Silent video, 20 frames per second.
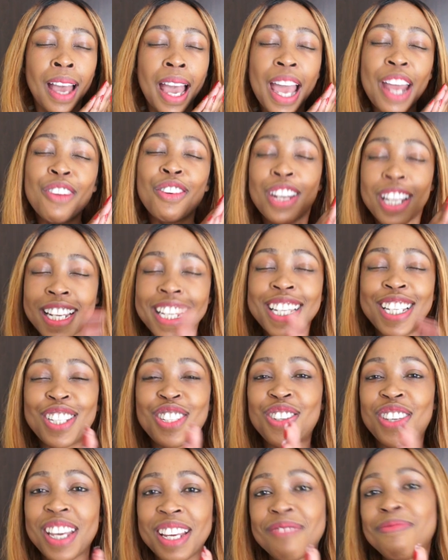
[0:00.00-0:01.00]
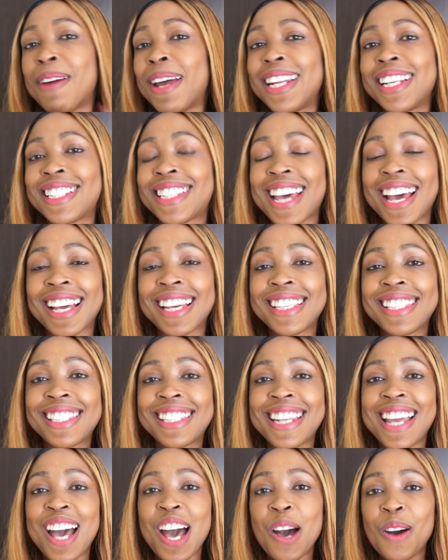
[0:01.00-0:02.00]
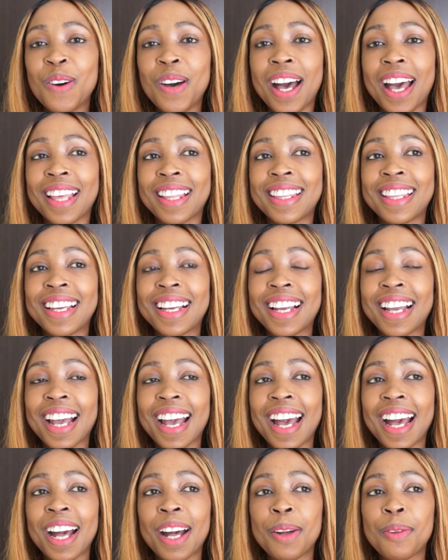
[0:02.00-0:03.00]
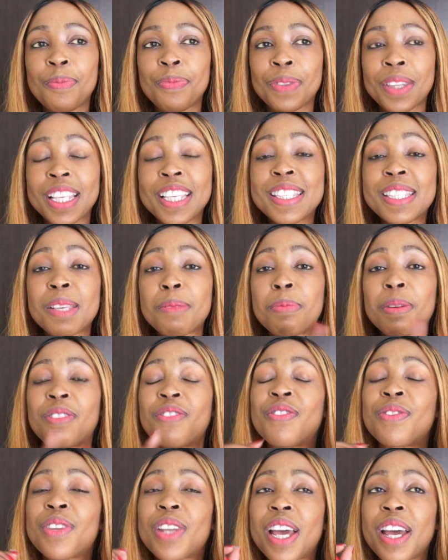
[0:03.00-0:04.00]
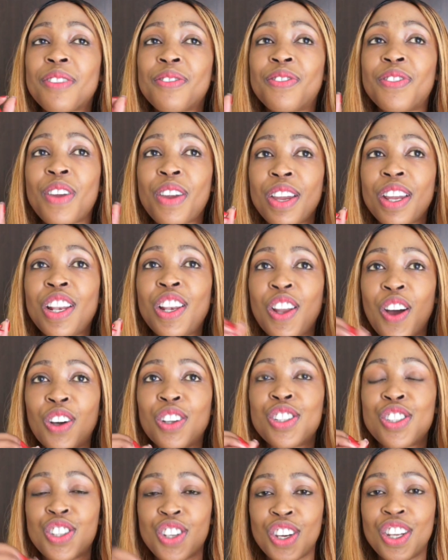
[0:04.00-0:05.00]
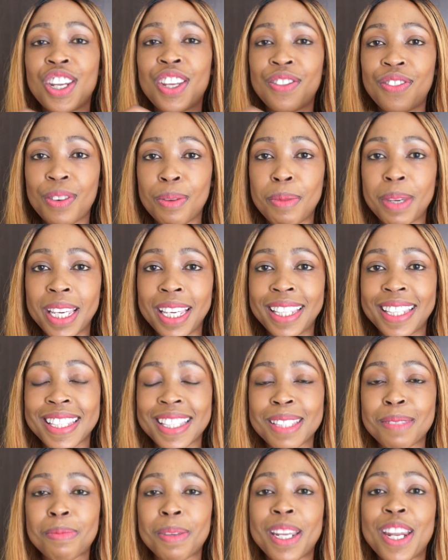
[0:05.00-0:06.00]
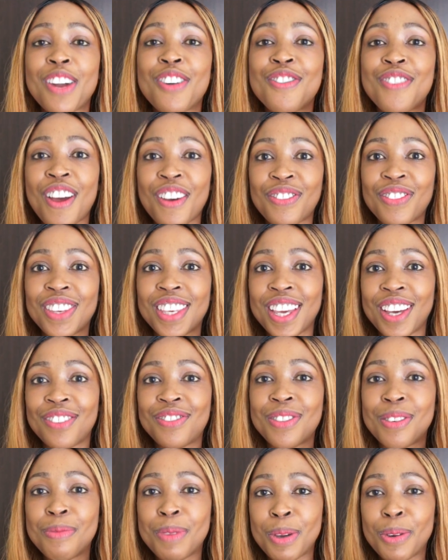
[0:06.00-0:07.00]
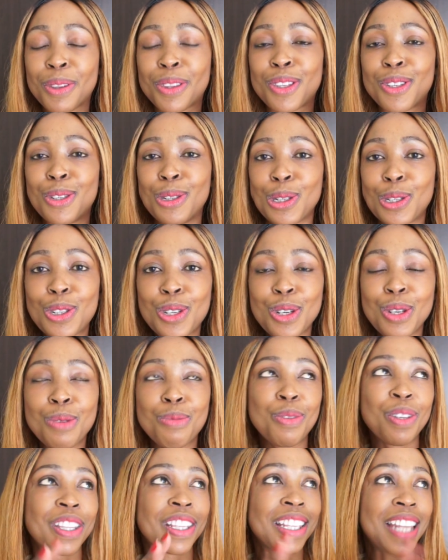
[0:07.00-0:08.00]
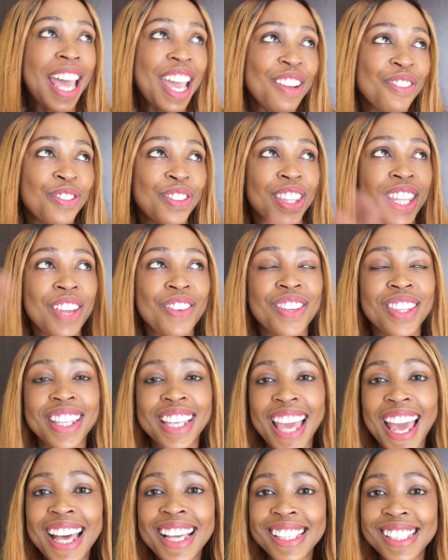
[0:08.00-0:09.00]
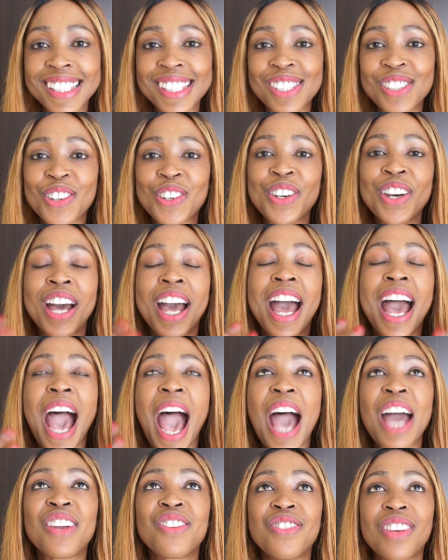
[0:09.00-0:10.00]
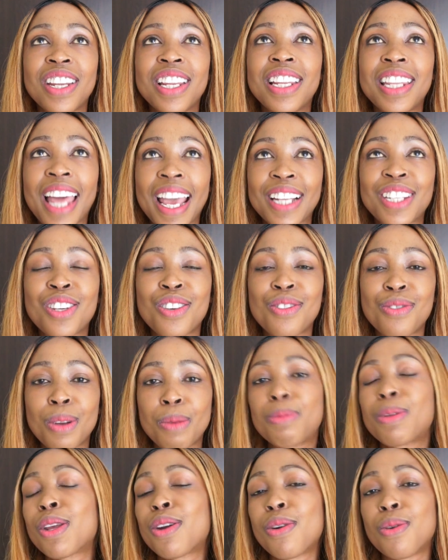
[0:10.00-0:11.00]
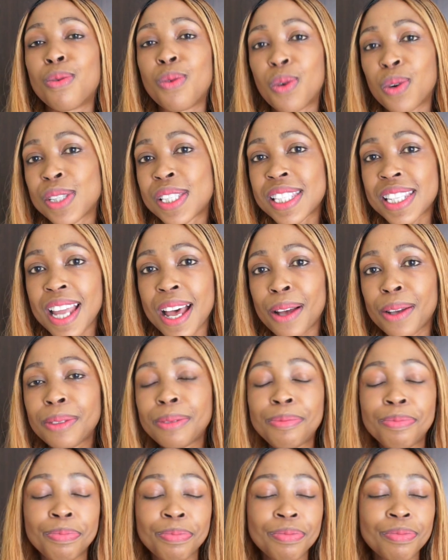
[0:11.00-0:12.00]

I really need to get monetized now. I think this has been a very long journey for me. This has been a rough year for me with YouTube, with life, with everything else. So I'd really like to reap the rewards now.